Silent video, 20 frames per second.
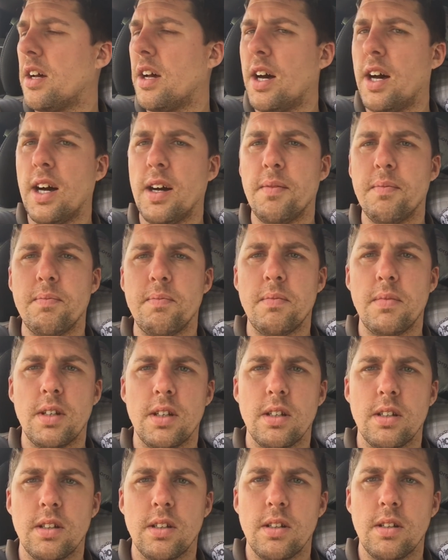
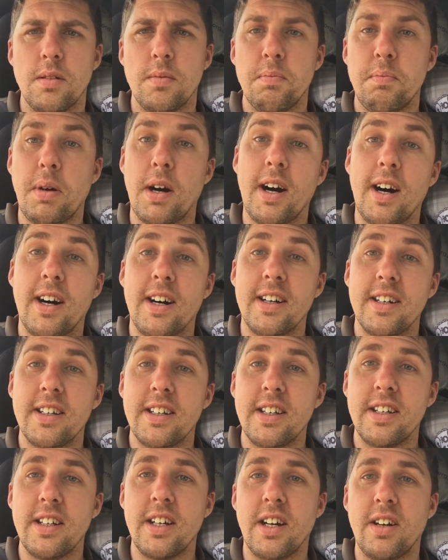But
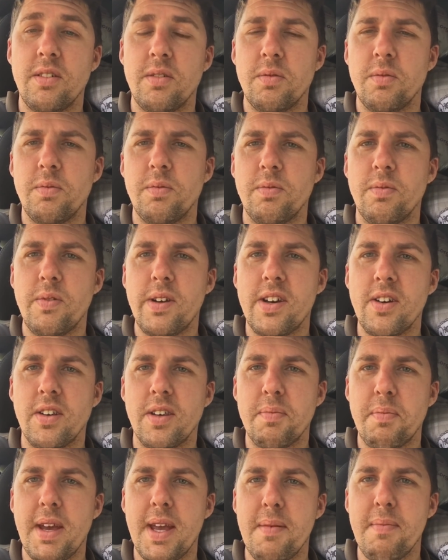you know, we got
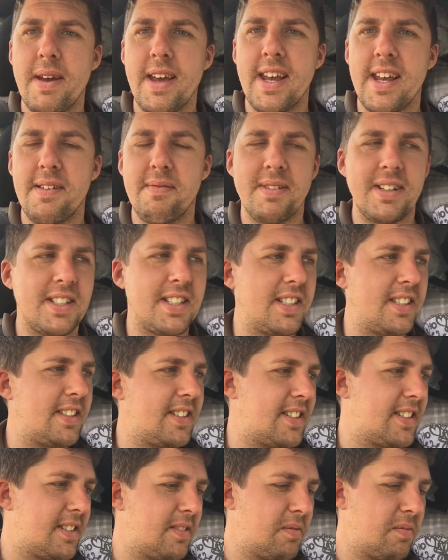the PB, which
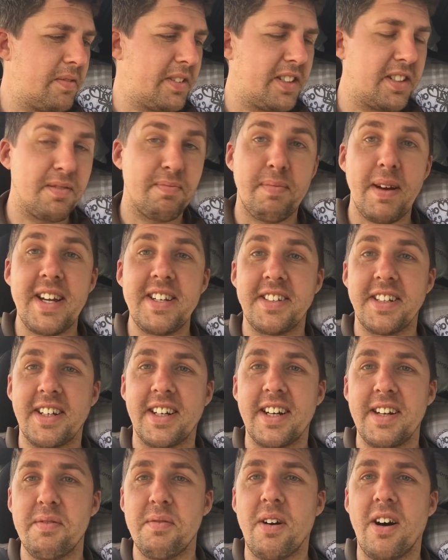is
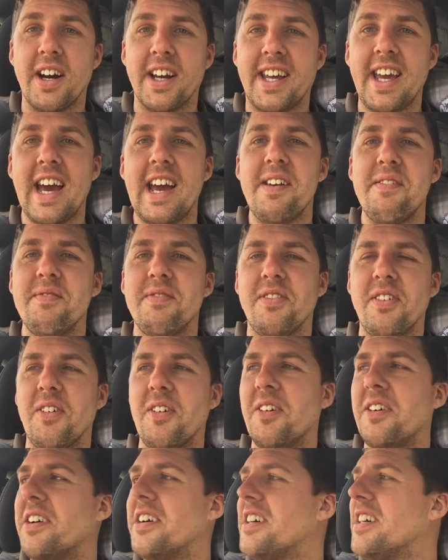basically what I came
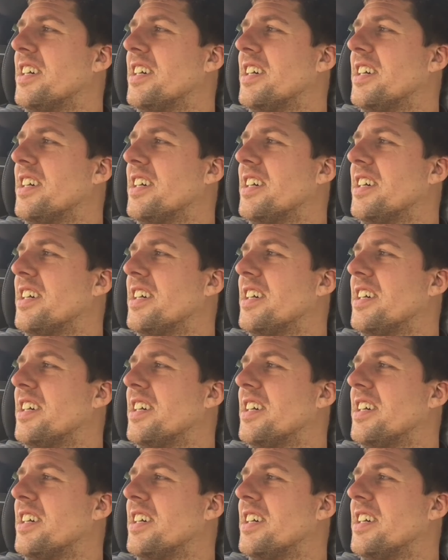for.